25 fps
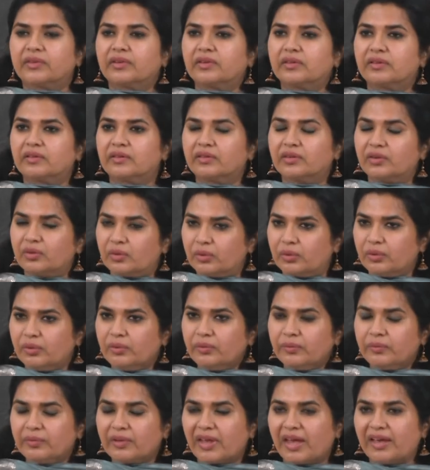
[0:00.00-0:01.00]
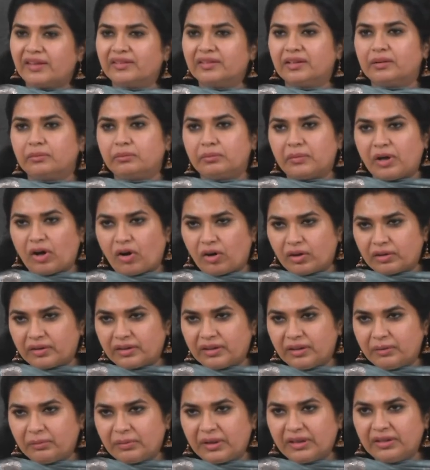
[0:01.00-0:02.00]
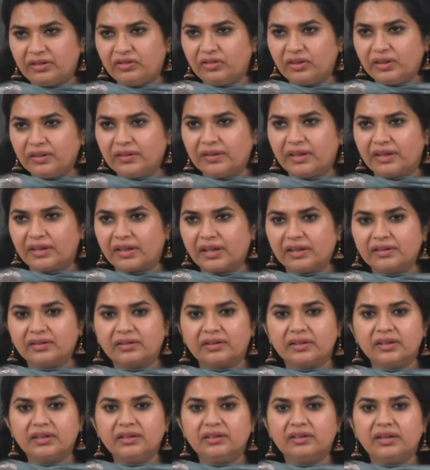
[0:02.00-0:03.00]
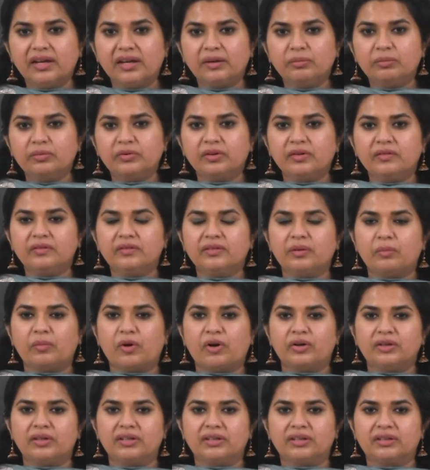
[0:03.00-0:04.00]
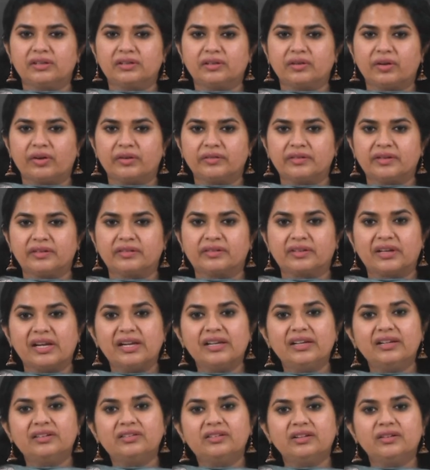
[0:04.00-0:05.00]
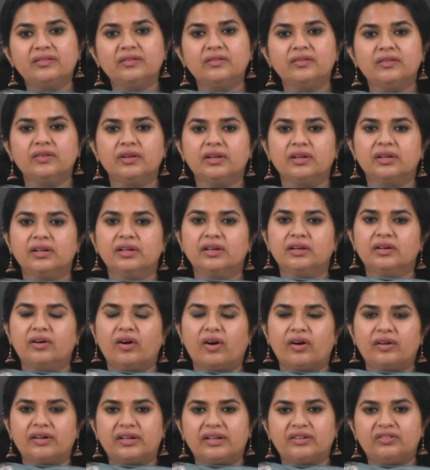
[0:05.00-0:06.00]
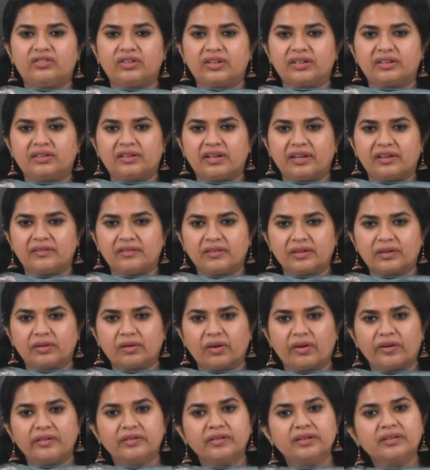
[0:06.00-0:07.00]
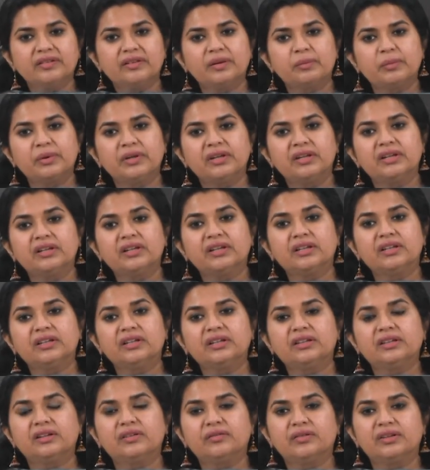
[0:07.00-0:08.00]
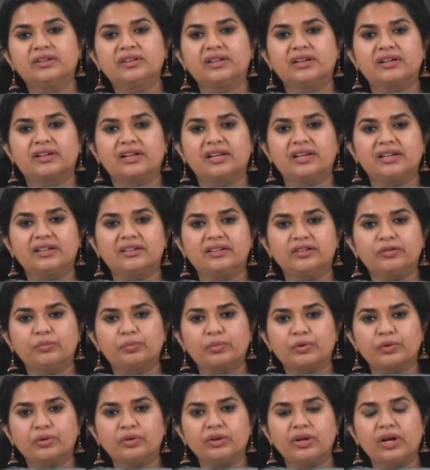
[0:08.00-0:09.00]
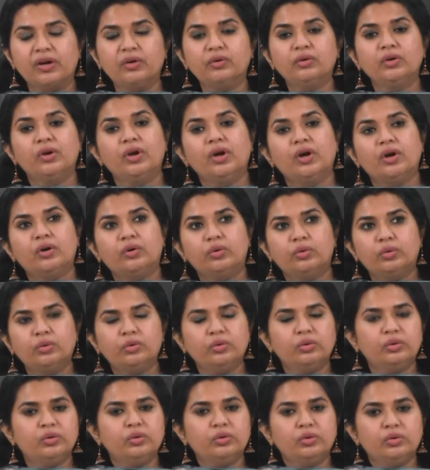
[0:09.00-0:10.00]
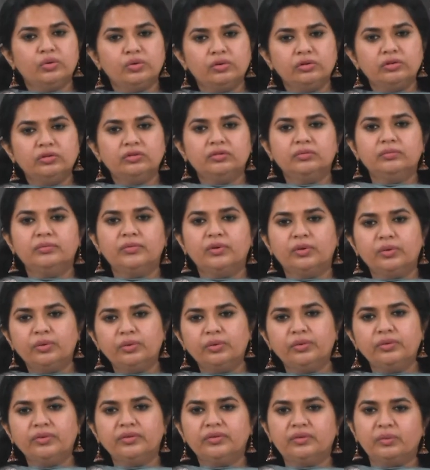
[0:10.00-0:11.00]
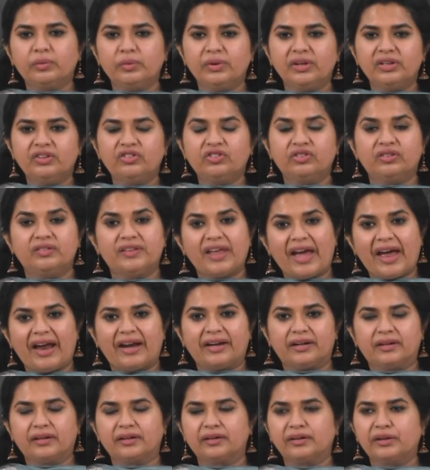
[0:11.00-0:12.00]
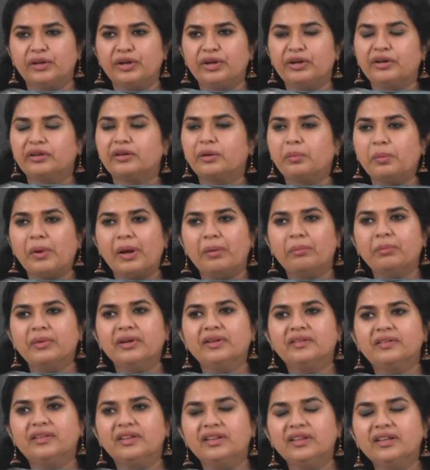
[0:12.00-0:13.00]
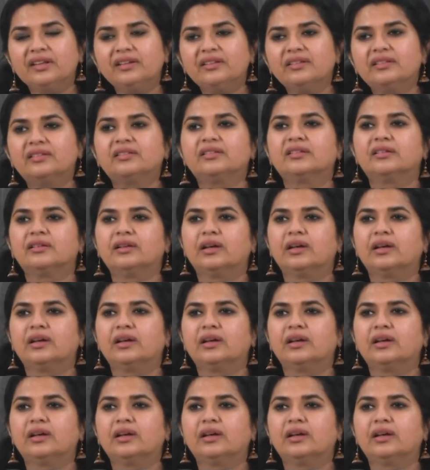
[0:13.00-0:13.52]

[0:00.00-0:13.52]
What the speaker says: So, as I already mentioned, there are three types of subordinate clauses: relative or adjectival clauses. They begin either with a relative pronoun, who, whom, whose, which, that. Remember these